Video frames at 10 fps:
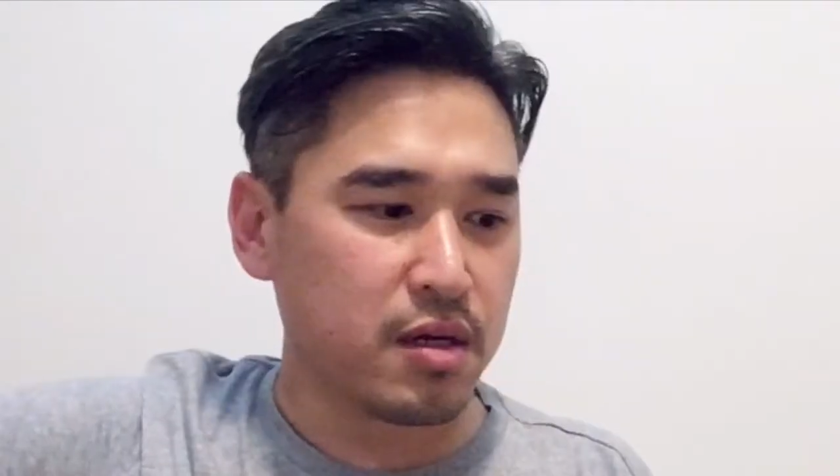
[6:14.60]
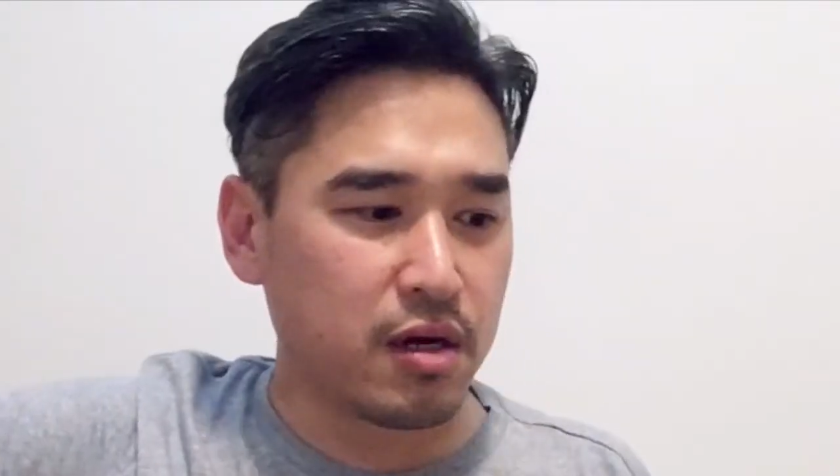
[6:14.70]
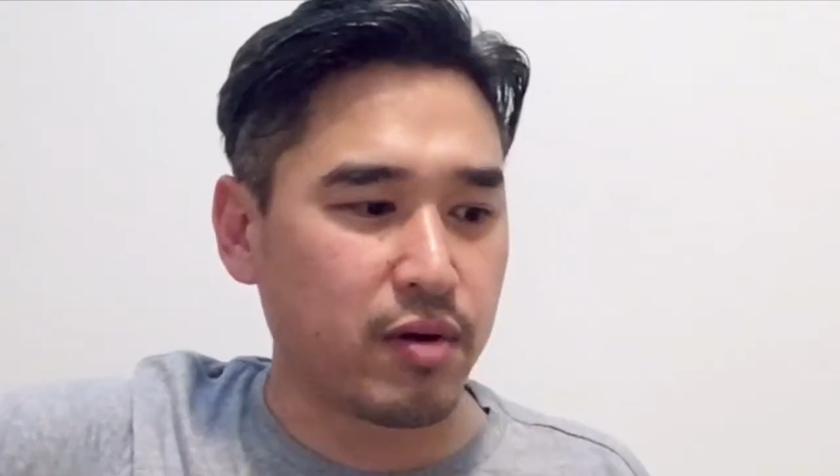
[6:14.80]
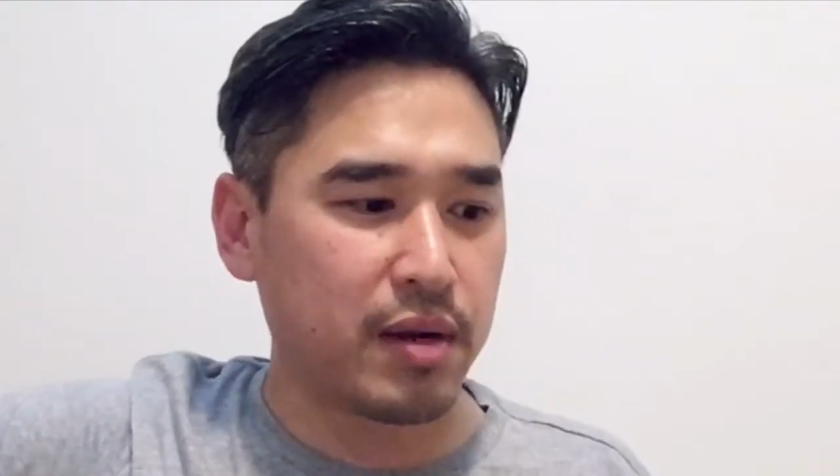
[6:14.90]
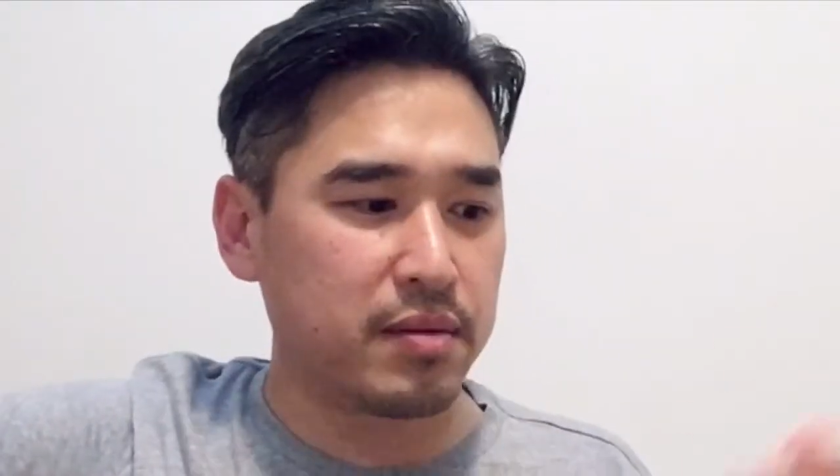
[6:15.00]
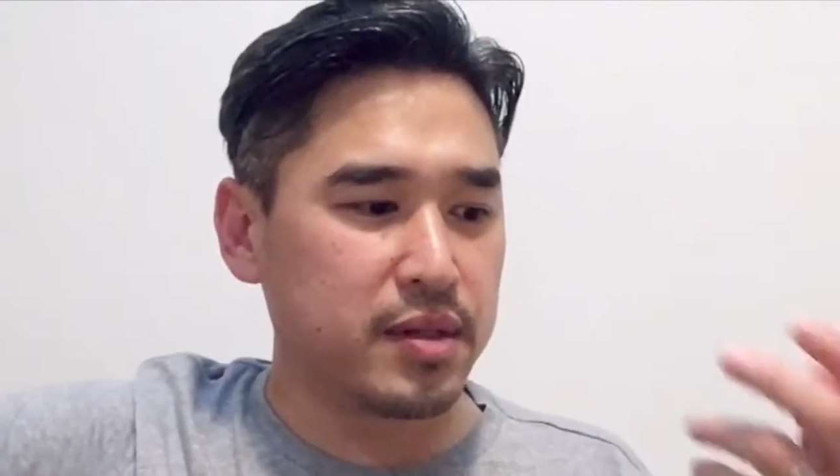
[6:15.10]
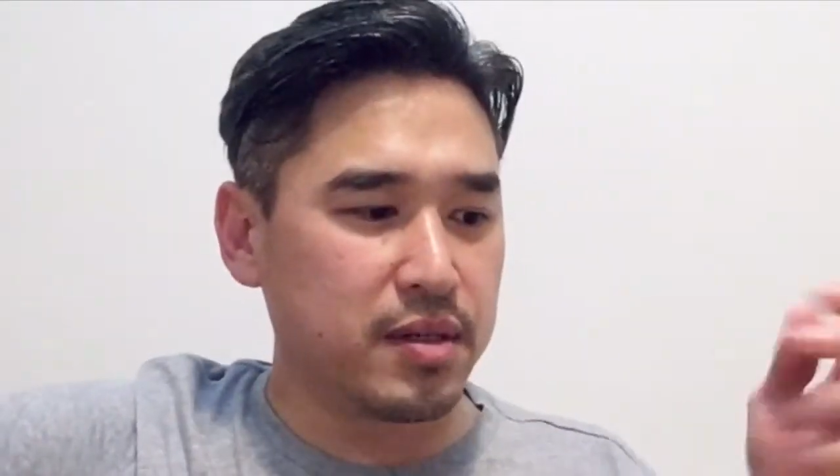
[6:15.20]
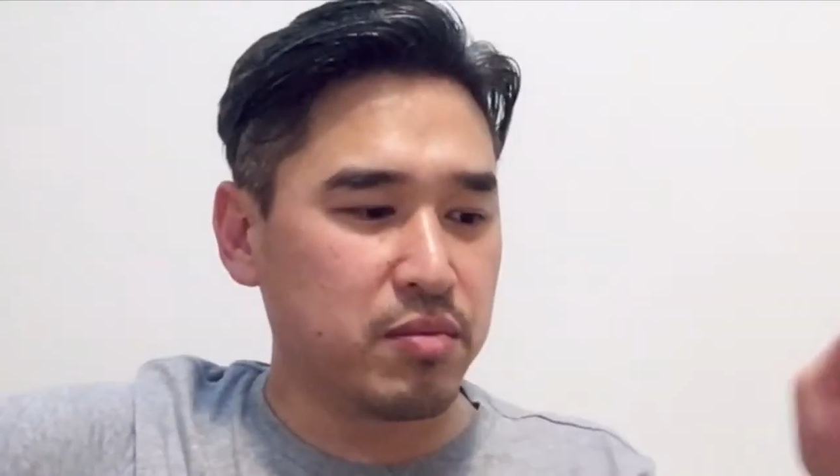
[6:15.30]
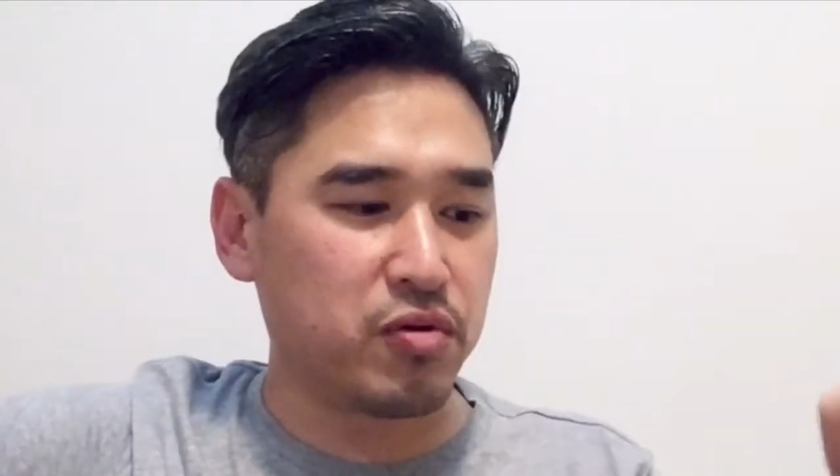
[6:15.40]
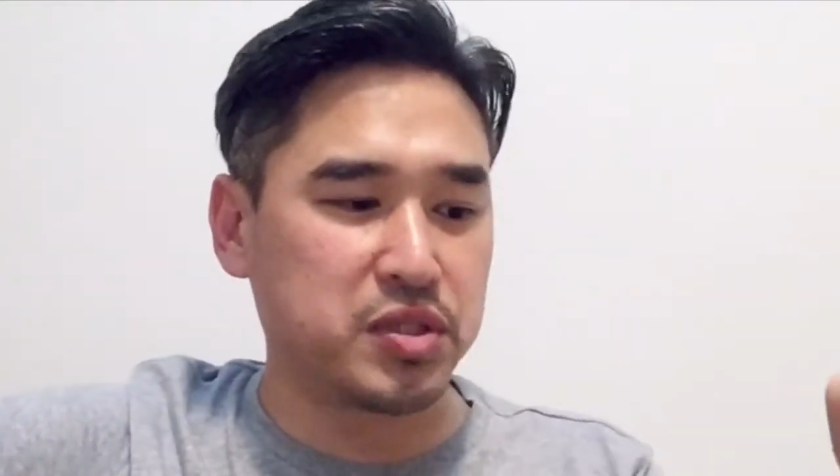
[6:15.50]
All right,
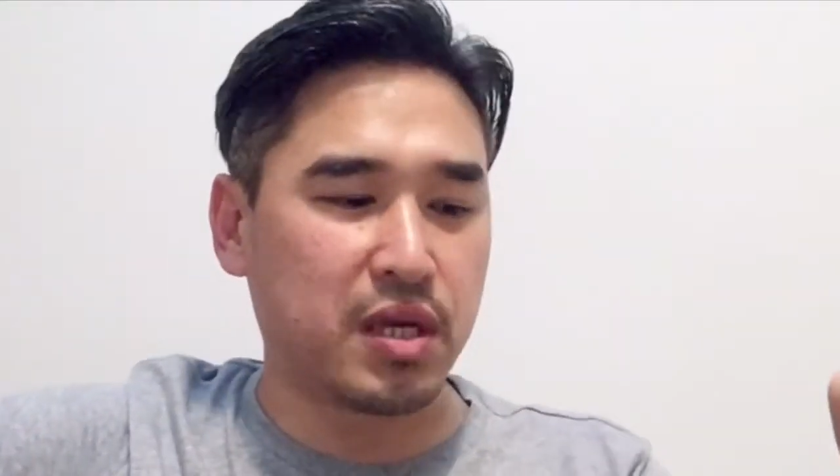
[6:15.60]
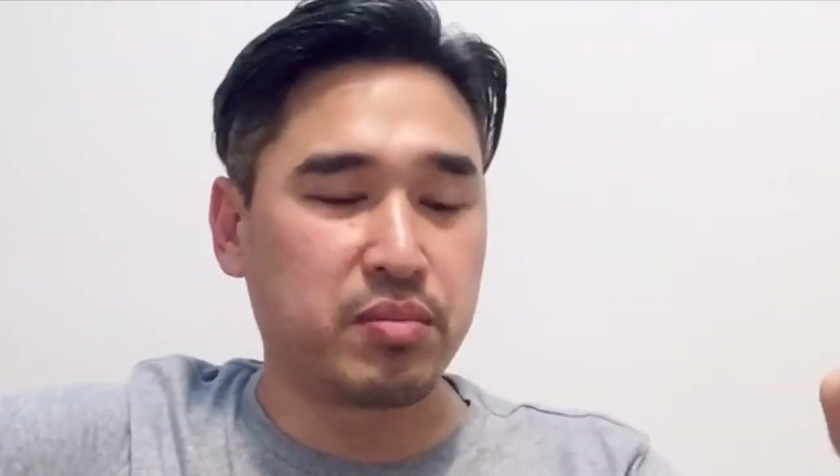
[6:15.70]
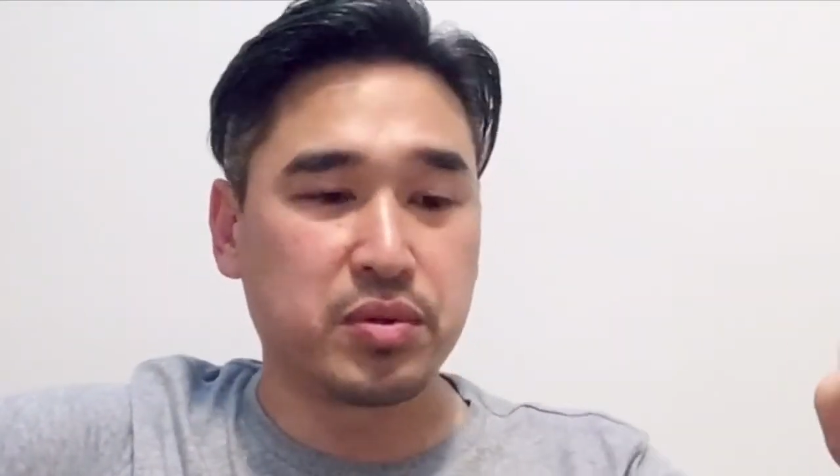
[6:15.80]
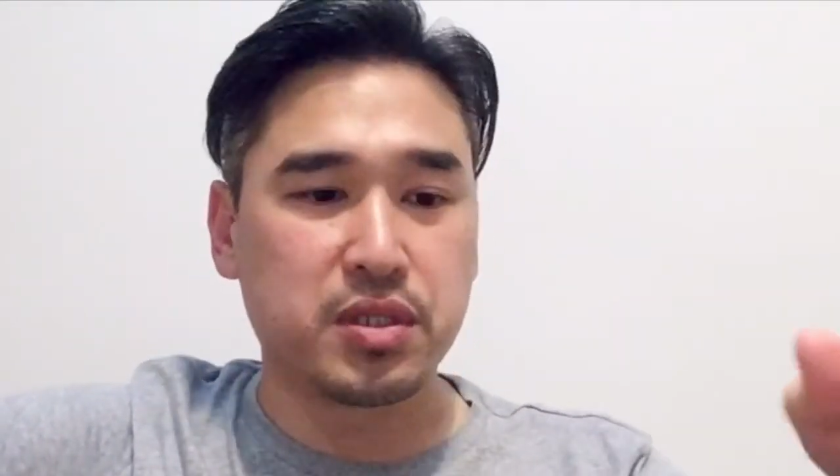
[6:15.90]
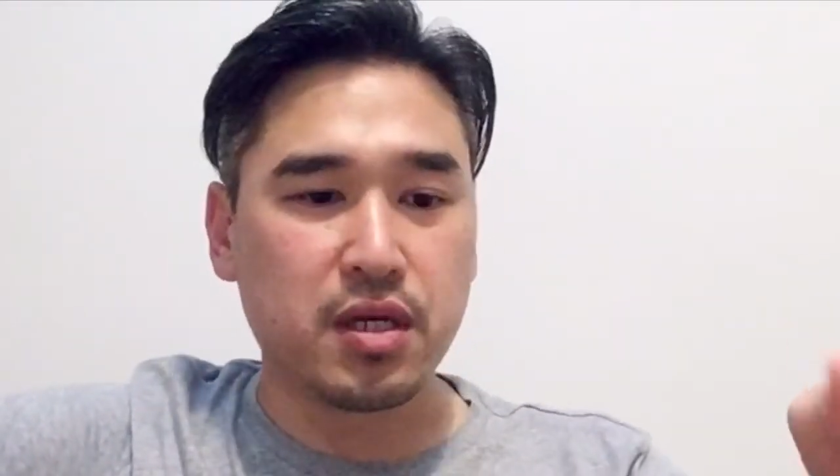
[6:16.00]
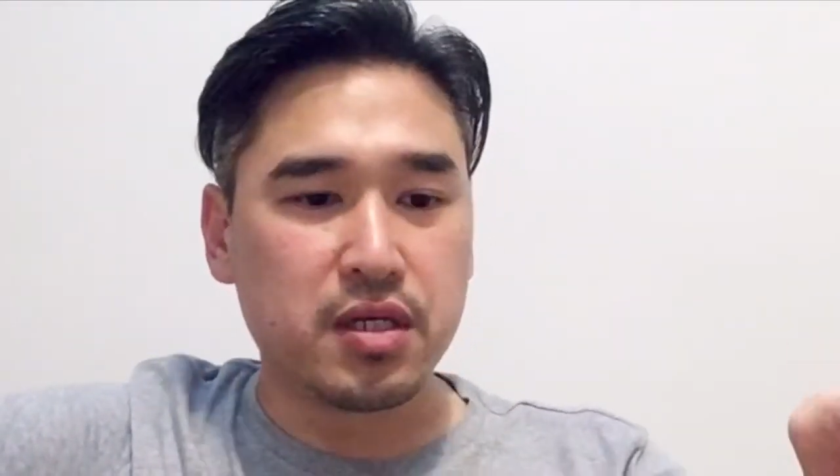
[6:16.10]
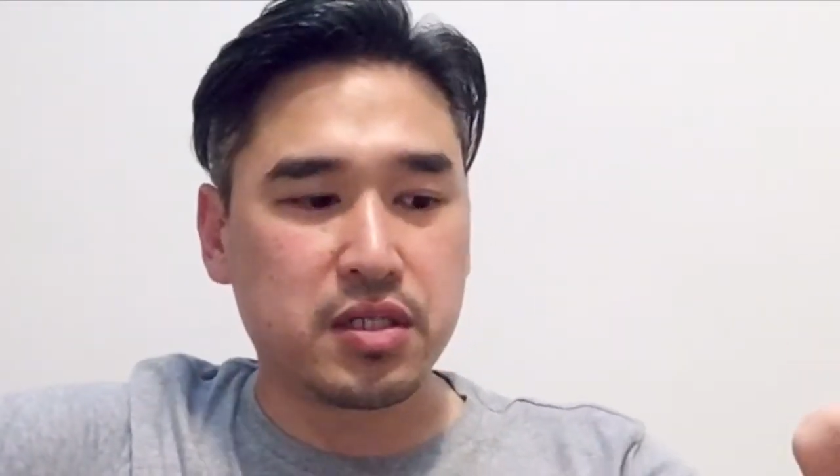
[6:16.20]
more examples.